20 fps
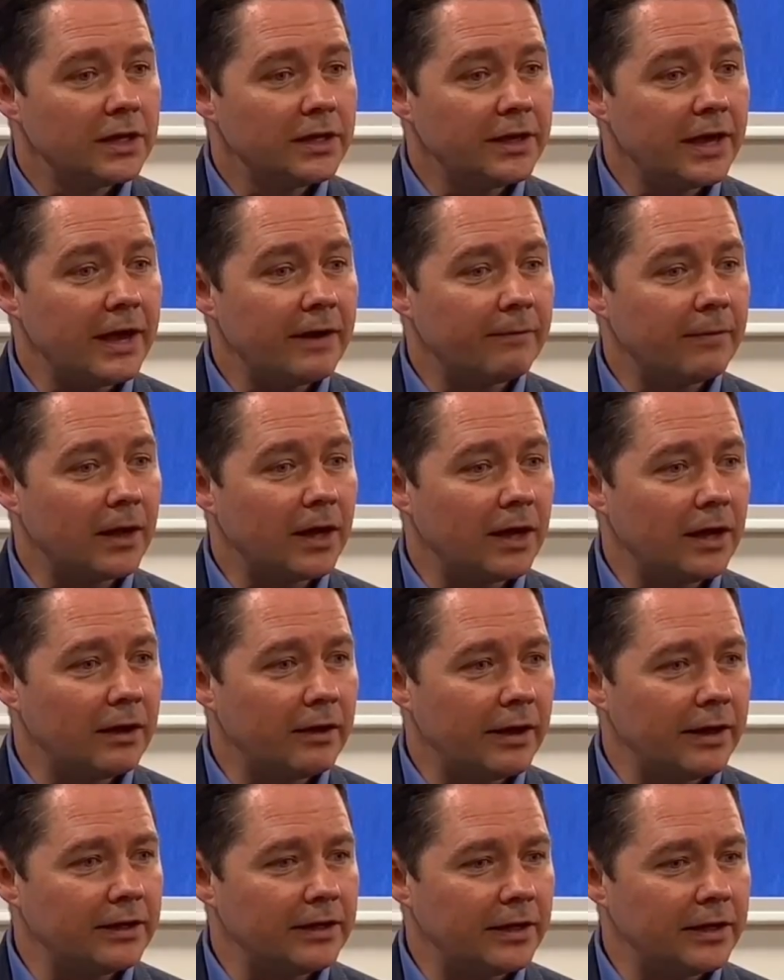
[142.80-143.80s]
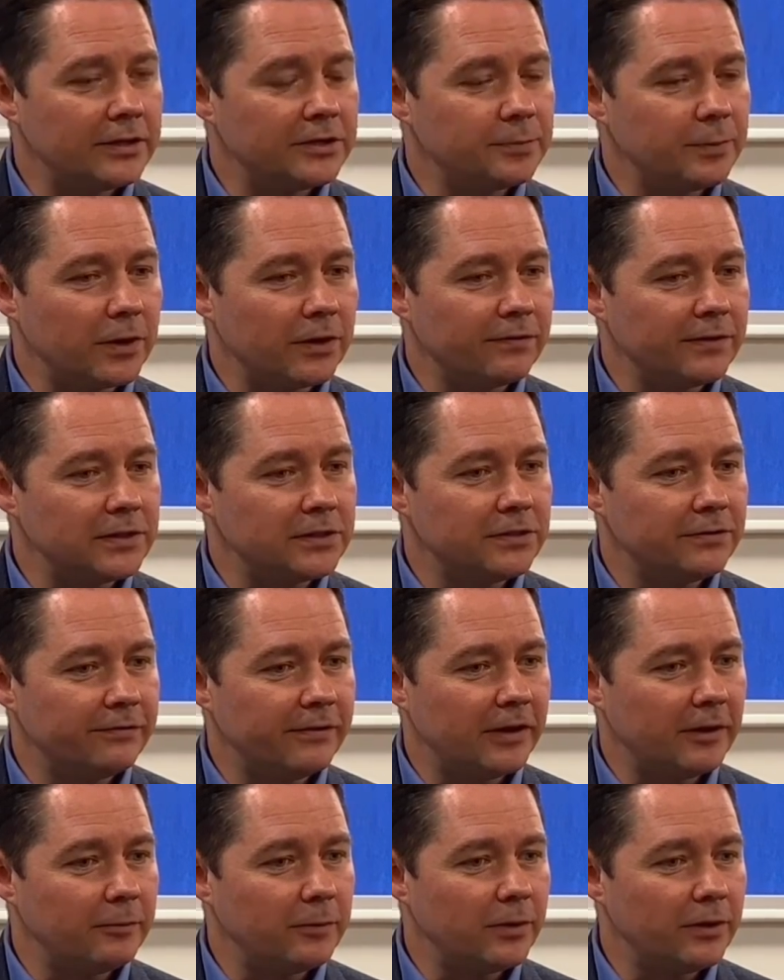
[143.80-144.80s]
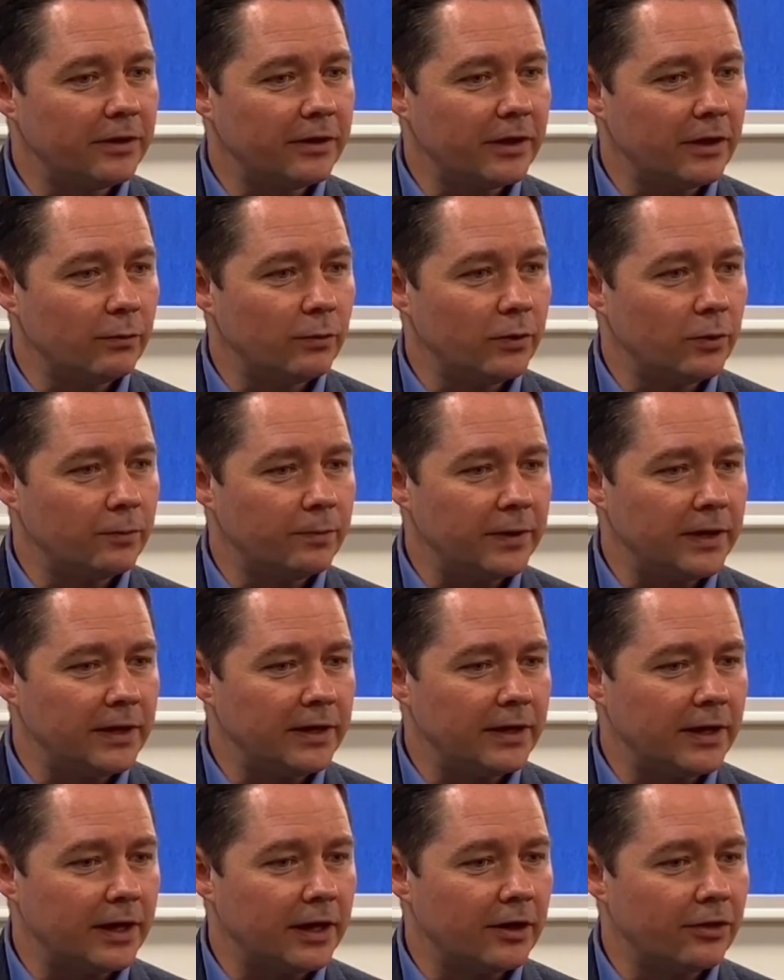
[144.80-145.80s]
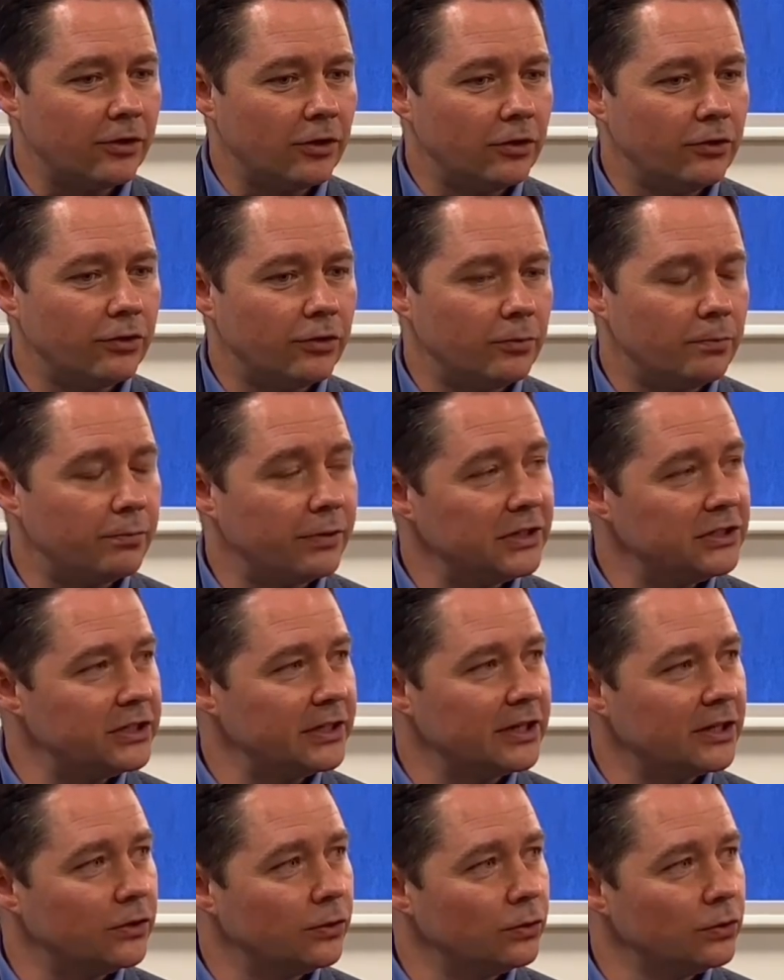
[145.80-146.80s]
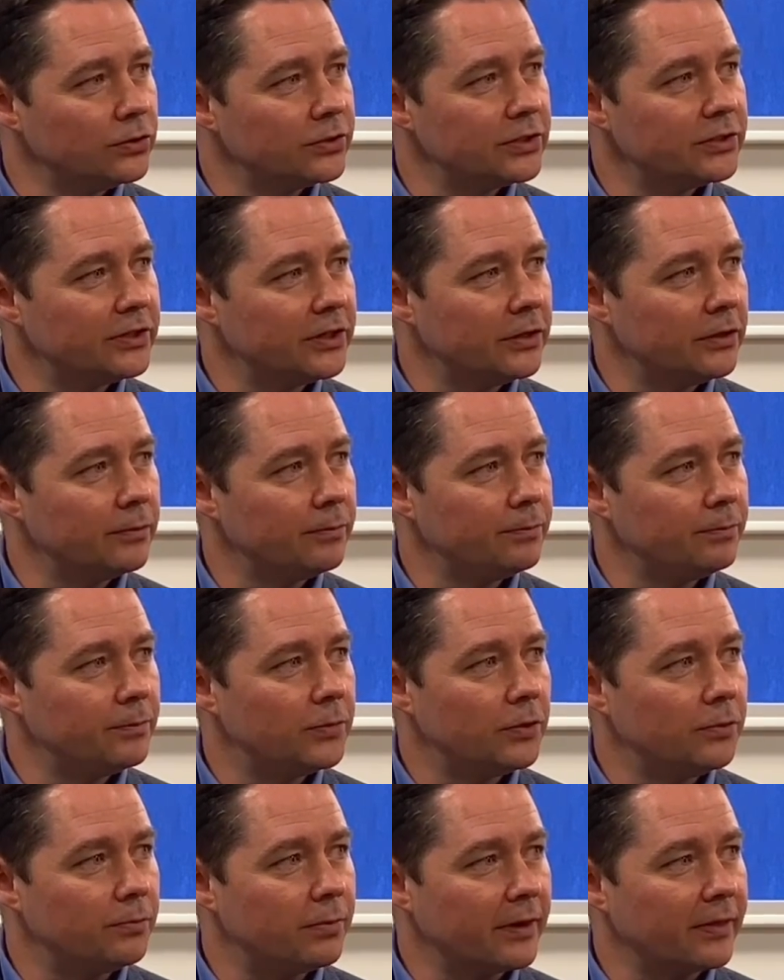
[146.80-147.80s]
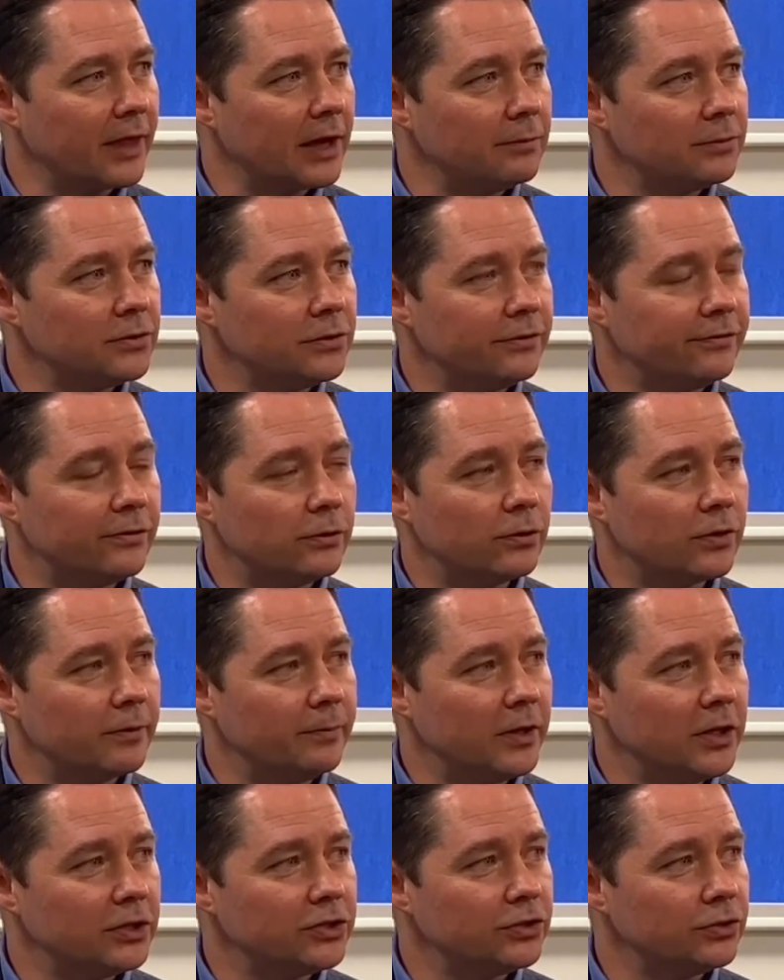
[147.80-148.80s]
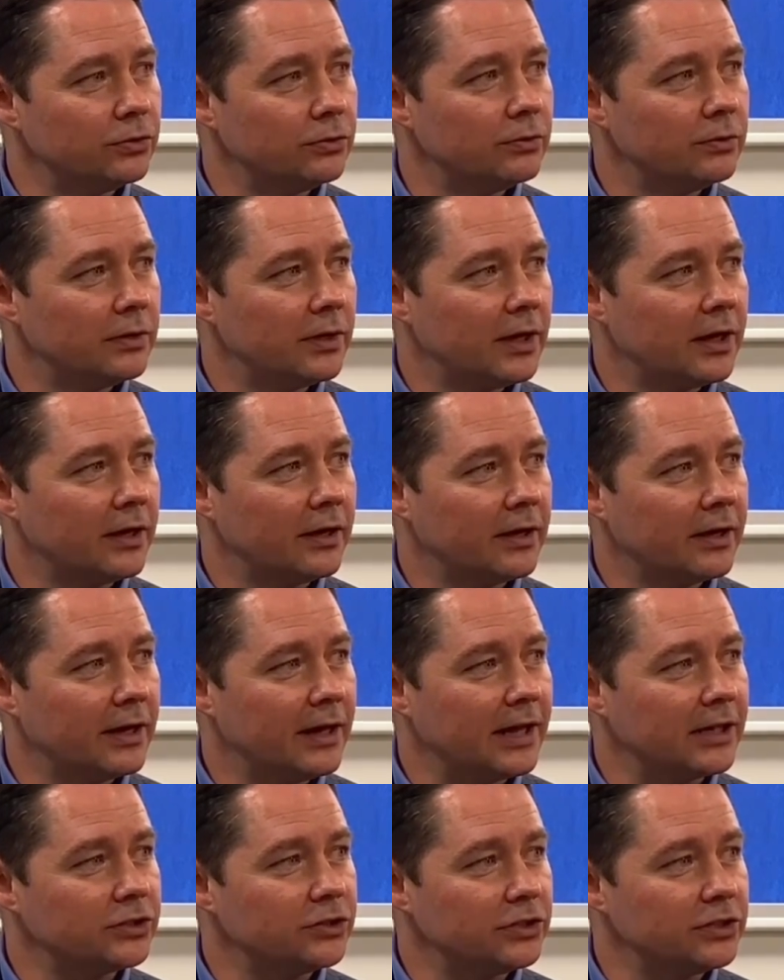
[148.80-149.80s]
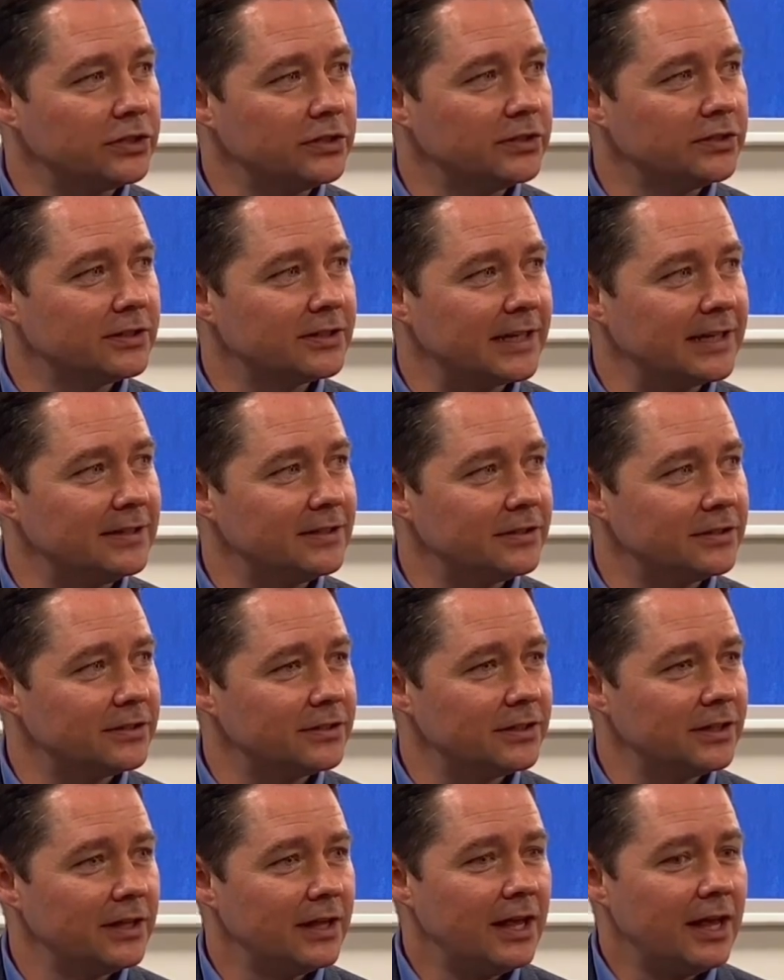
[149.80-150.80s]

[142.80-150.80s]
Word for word: Yeah, uh, uh, as part of its development, there will be uh, the, the bridging course to, to bring that up to a full commercial uh, electrician right. status.